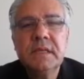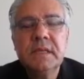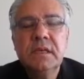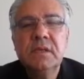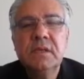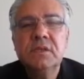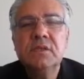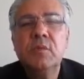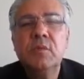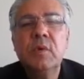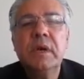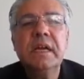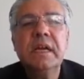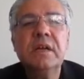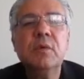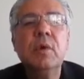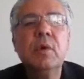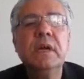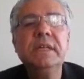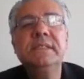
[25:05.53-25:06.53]
So what are
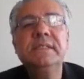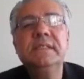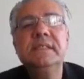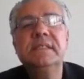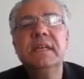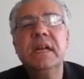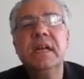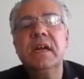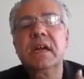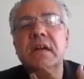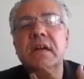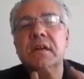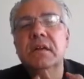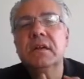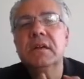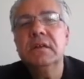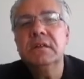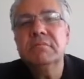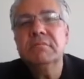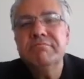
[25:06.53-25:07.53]
qualities that are
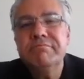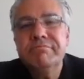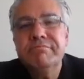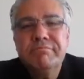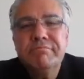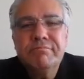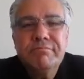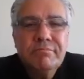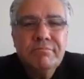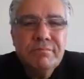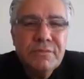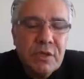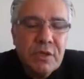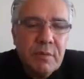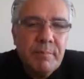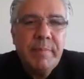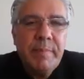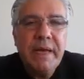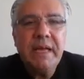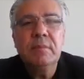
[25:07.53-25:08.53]

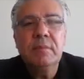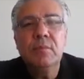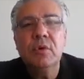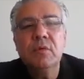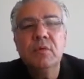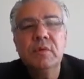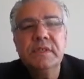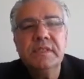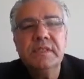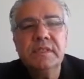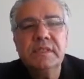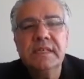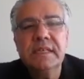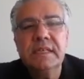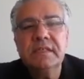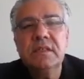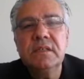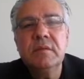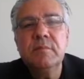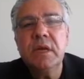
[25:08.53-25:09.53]
compatible with
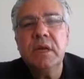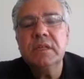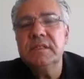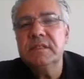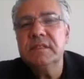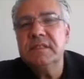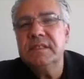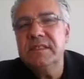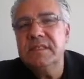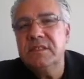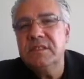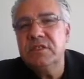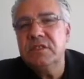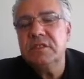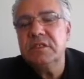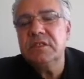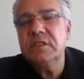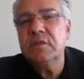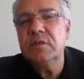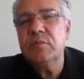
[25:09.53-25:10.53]
success and abundance? This is
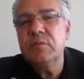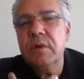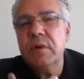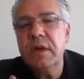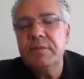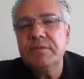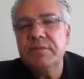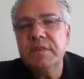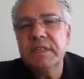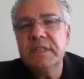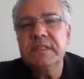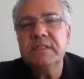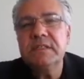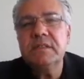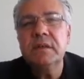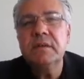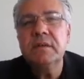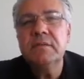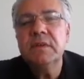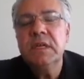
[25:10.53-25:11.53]
just a rough
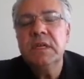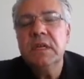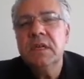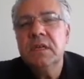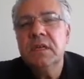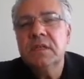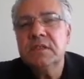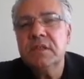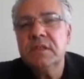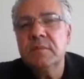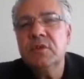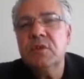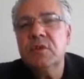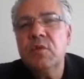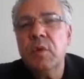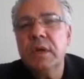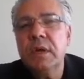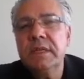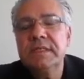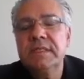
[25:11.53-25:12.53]
list of some of
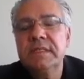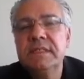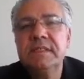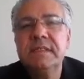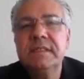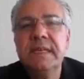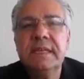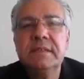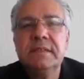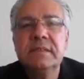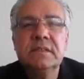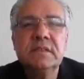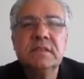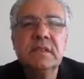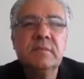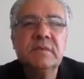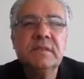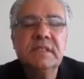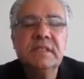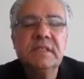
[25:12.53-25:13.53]
the qualities that
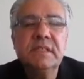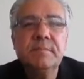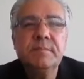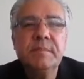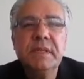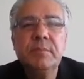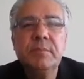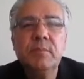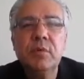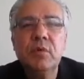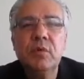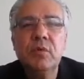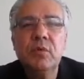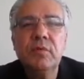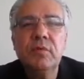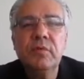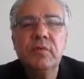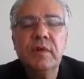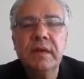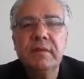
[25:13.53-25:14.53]
some of these people
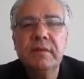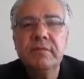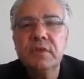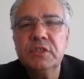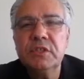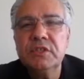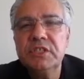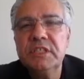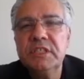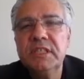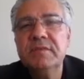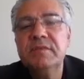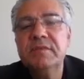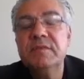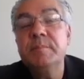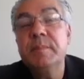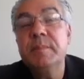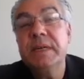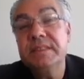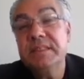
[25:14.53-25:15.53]
who have achieved
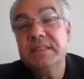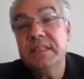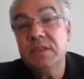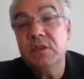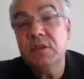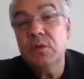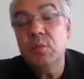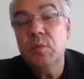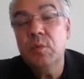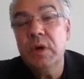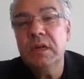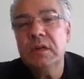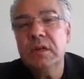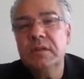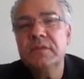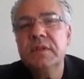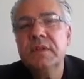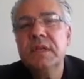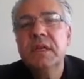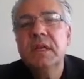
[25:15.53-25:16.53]
material
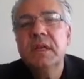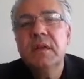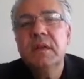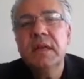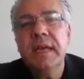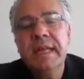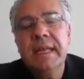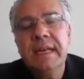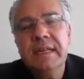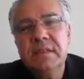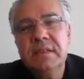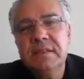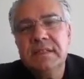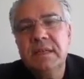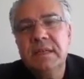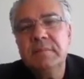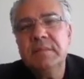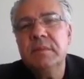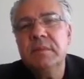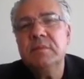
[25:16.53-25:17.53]
wealth and at the
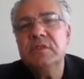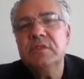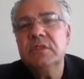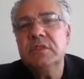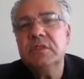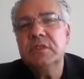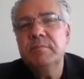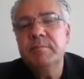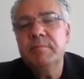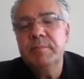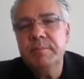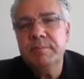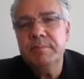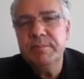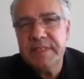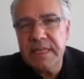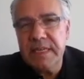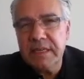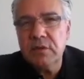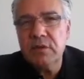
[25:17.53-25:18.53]
same time a certain
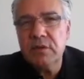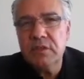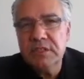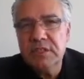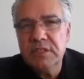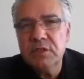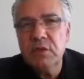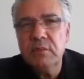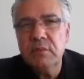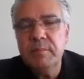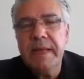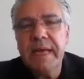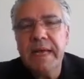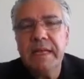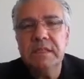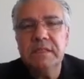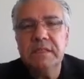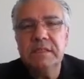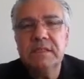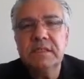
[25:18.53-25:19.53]
psychological
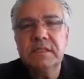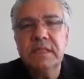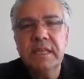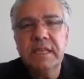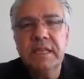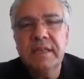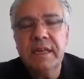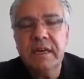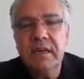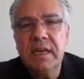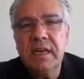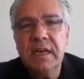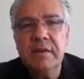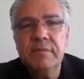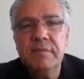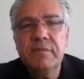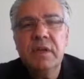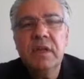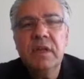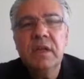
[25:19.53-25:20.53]
balance in their
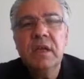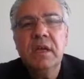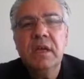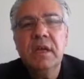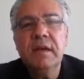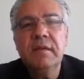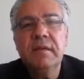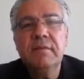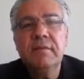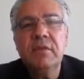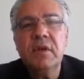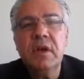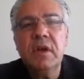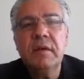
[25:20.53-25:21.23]
life have